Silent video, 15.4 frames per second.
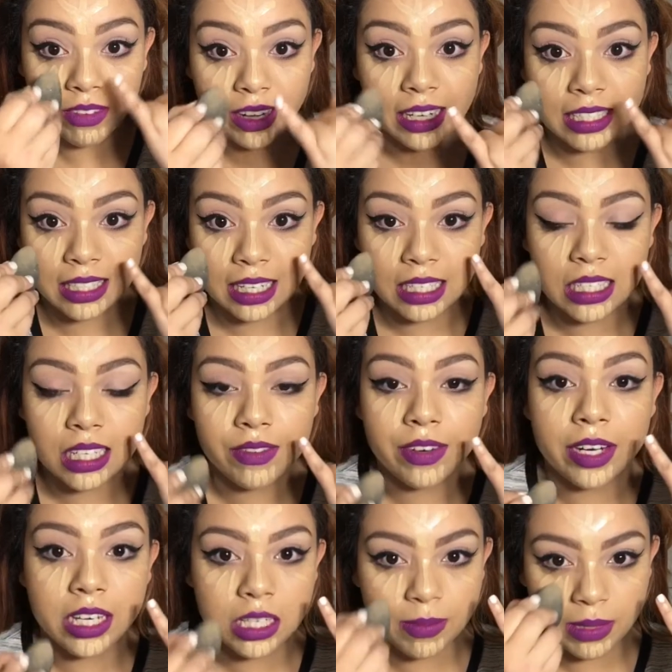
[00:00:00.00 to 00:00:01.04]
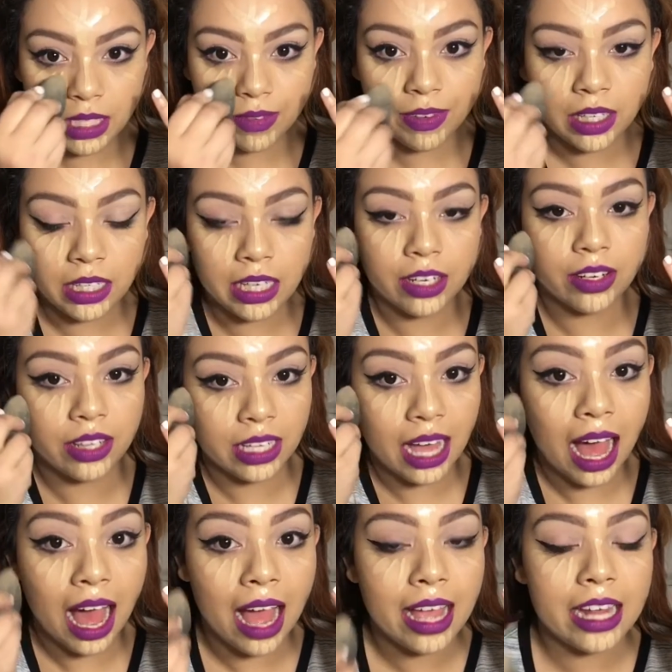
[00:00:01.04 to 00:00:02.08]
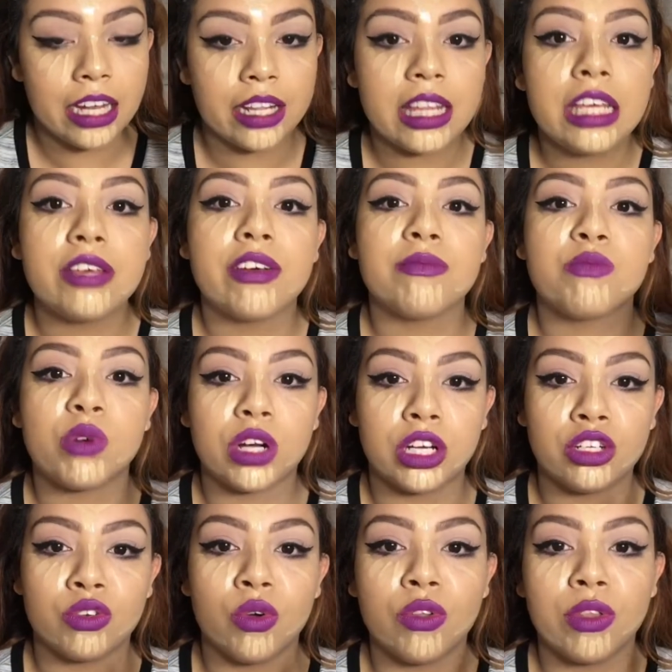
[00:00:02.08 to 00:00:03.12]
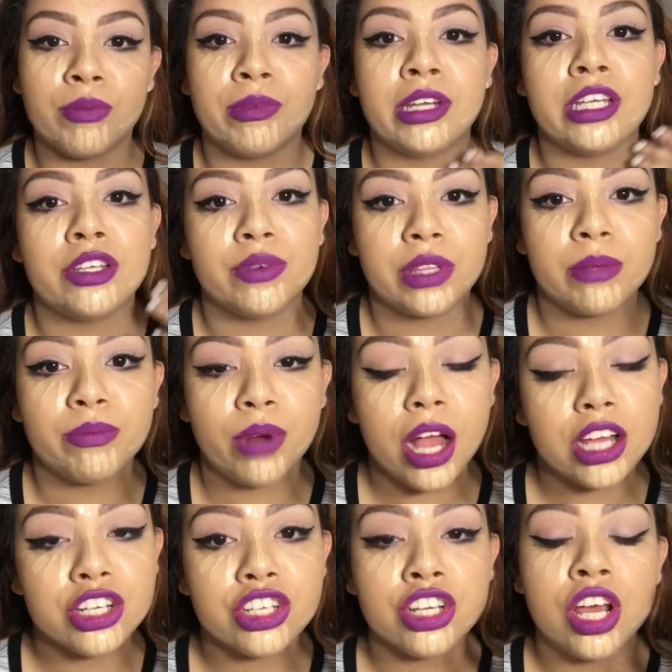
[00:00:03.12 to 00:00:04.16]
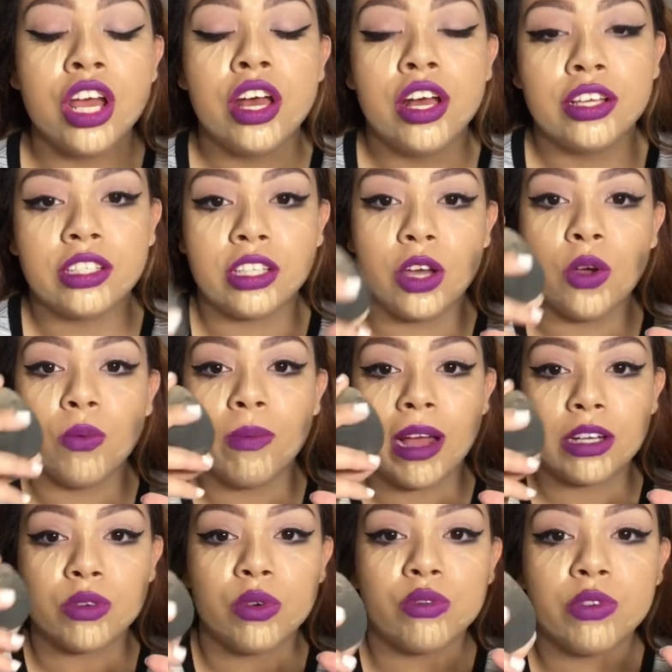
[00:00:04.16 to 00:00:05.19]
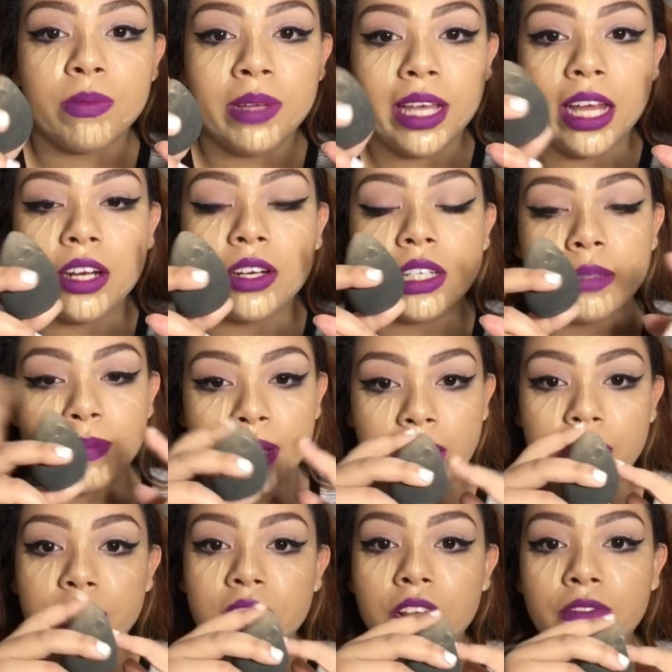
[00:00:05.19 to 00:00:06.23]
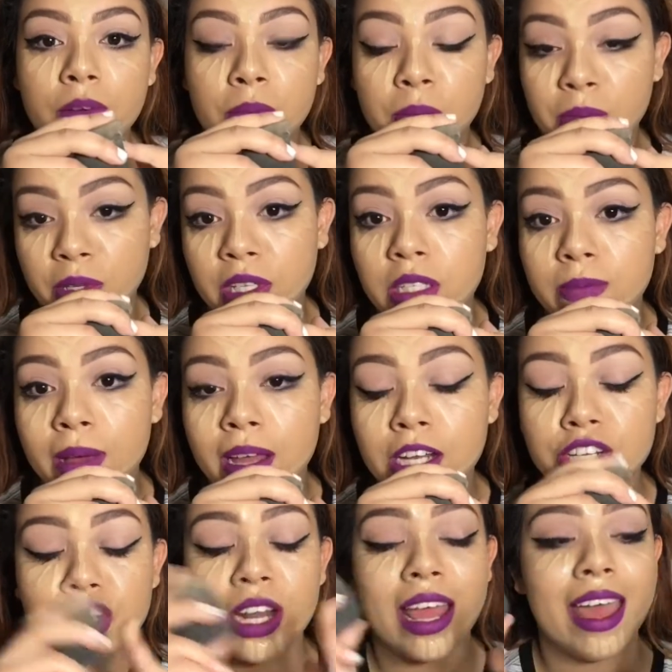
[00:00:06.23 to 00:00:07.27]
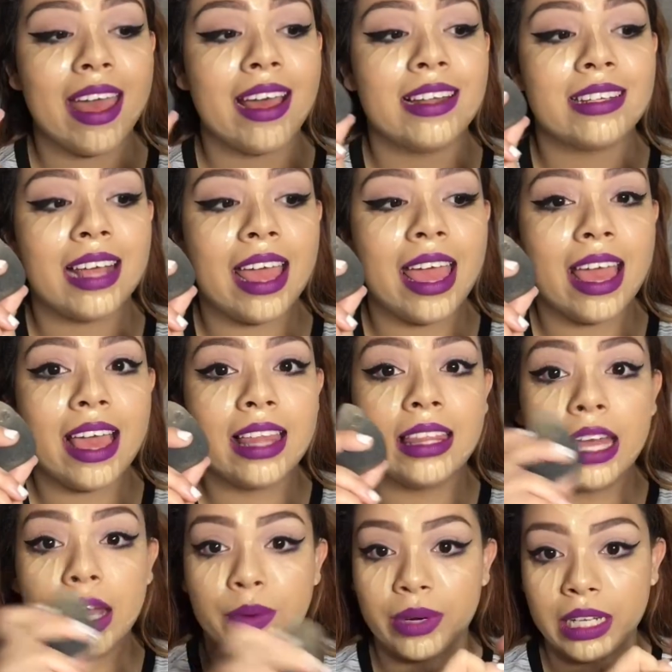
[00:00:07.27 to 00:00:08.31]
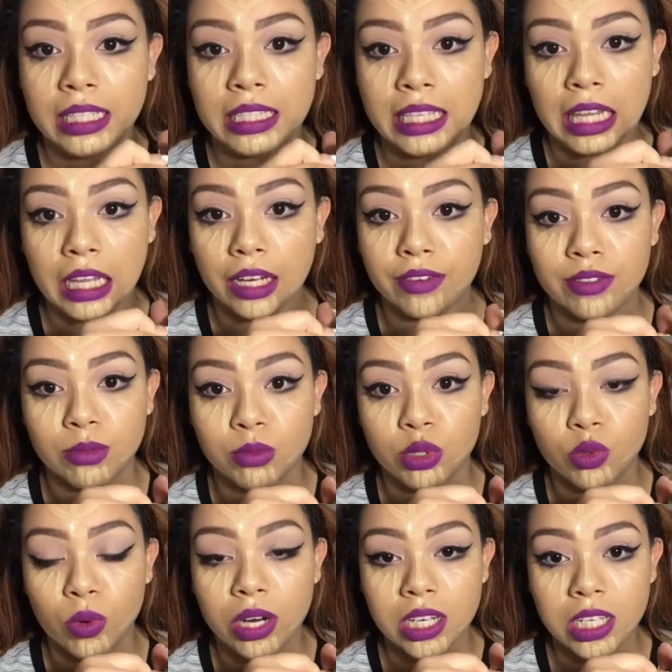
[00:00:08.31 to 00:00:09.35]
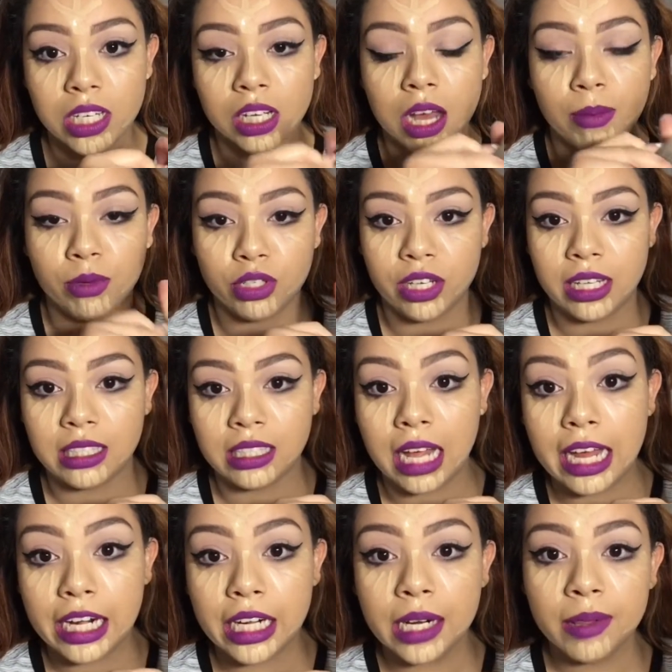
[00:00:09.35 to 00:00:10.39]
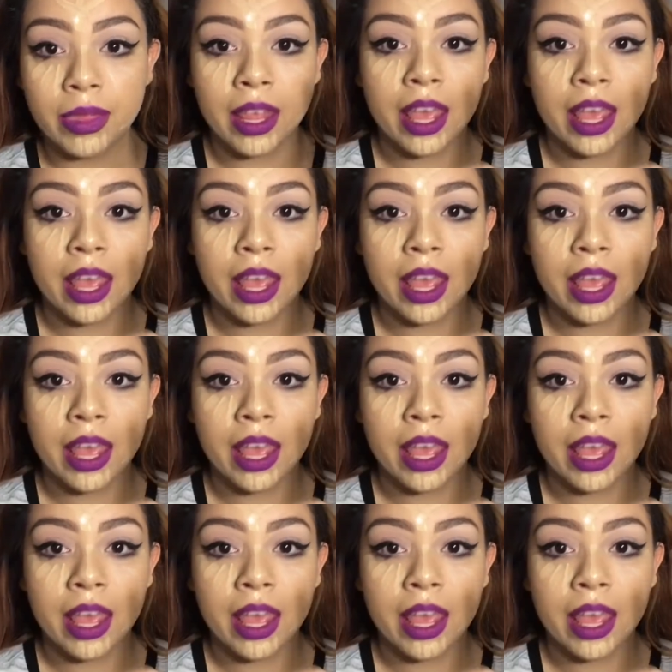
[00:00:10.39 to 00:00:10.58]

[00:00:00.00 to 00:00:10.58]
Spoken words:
very sensitive areas, specifically under the eye, and you think you have more control than when you do it with a brush. So my tool for beginner is pick yourself up a beauty sponge and a liquid concealer of some sort, a couple shades lighter,